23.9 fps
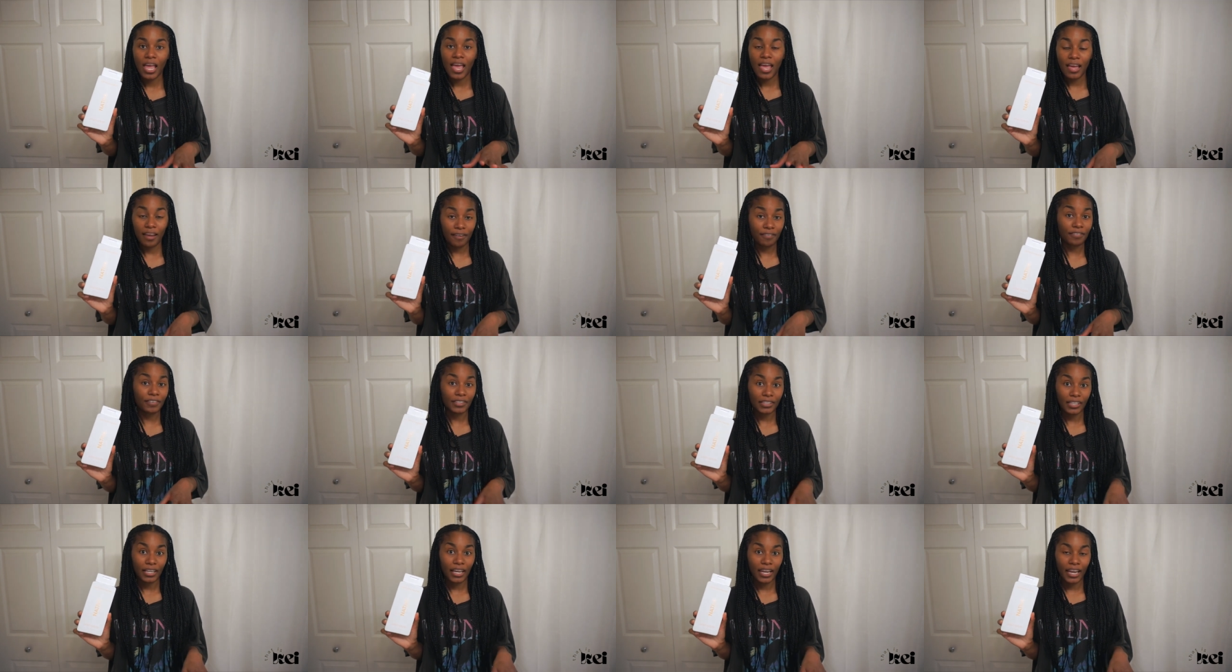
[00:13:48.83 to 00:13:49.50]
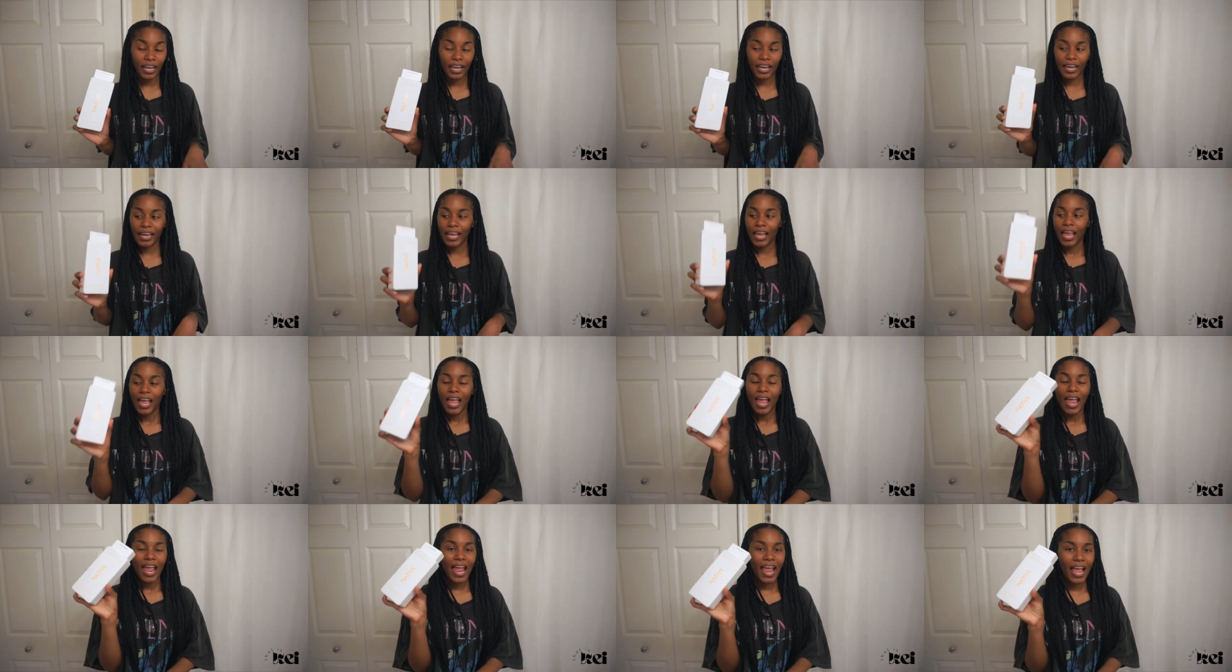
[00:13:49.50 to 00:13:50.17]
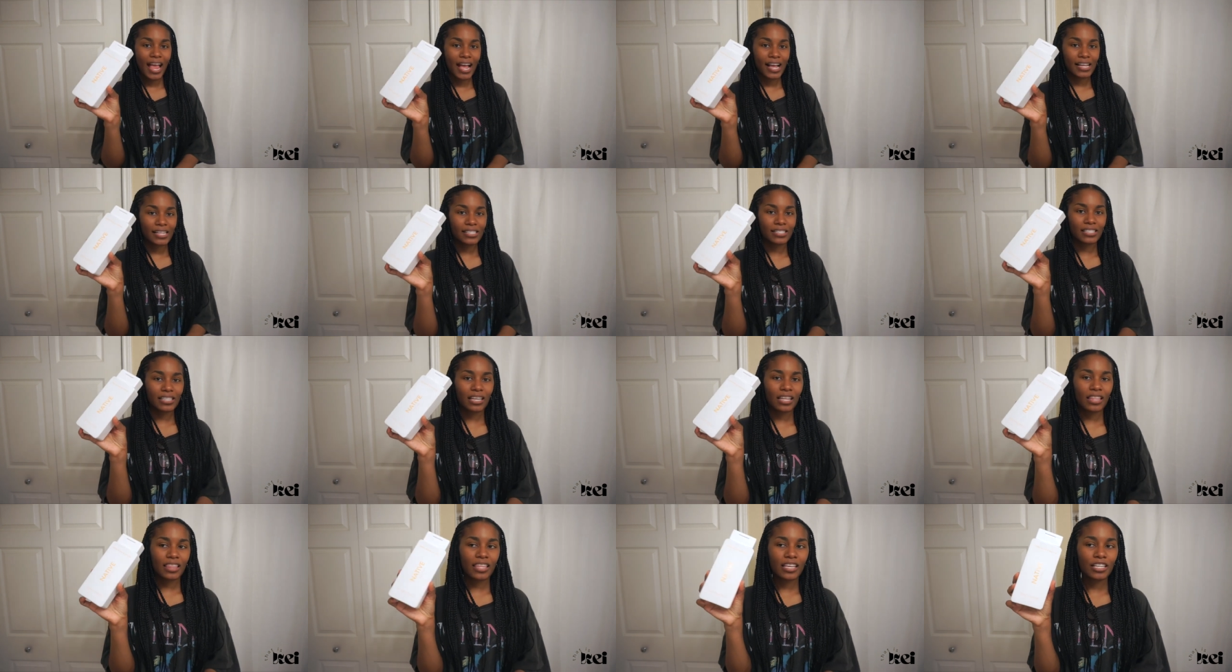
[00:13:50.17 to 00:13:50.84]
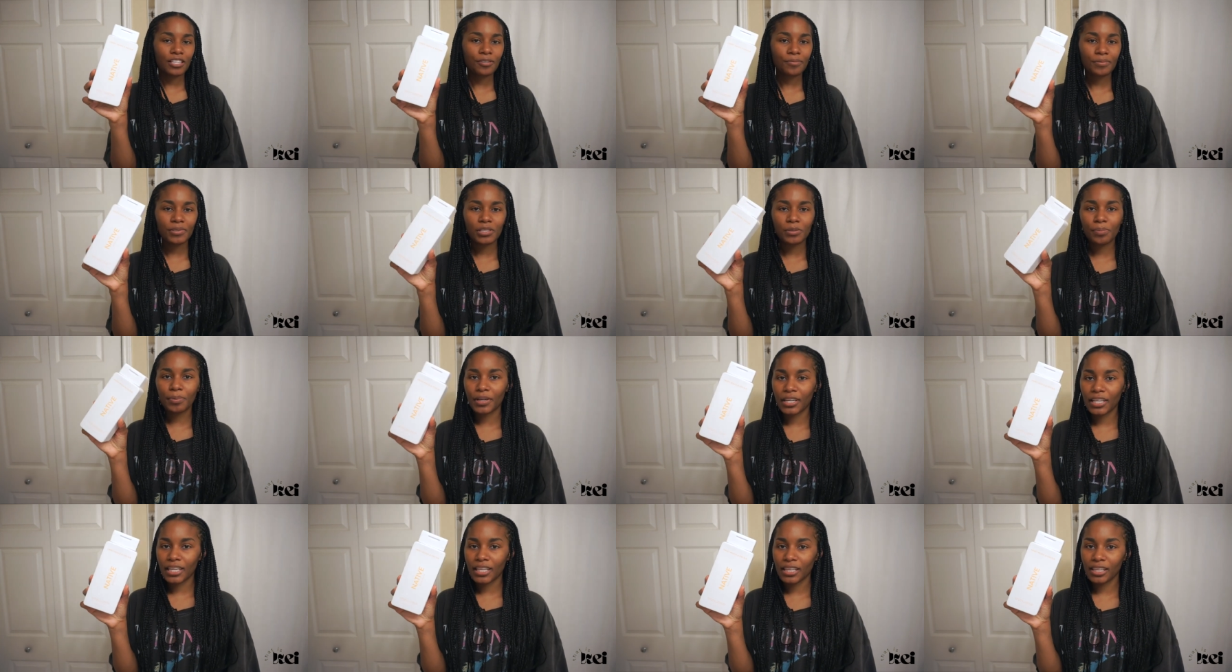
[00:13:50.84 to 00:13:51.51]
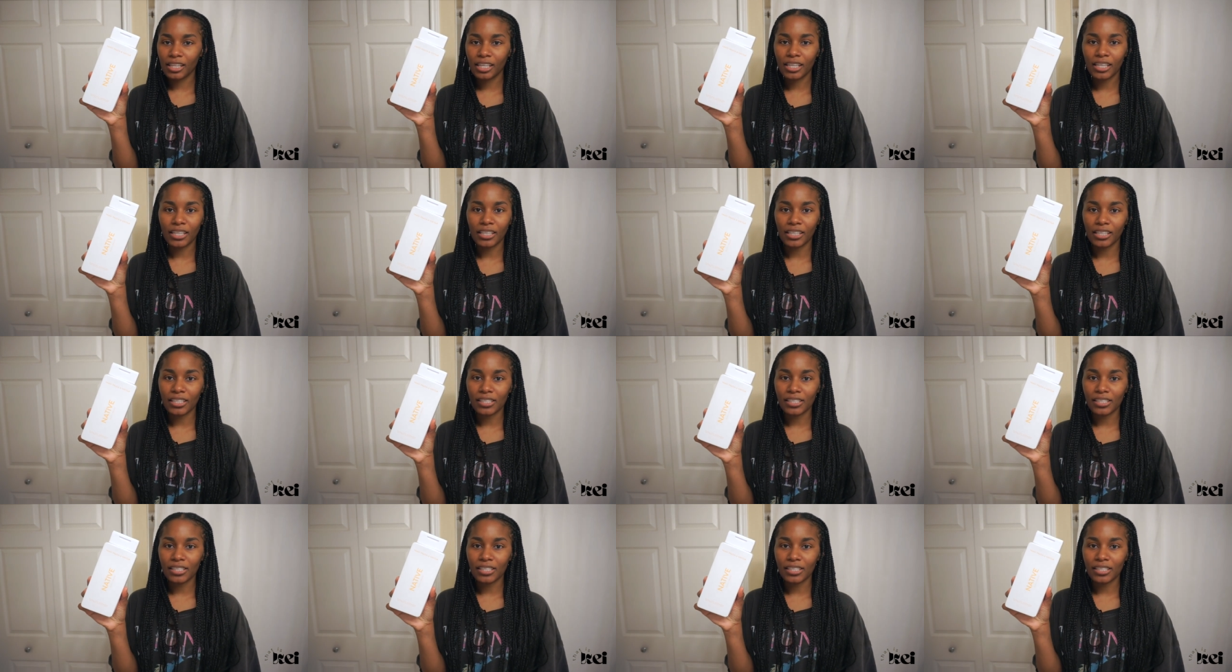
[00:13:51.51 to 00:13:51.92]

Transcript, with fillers: every day. And this was pretty clean.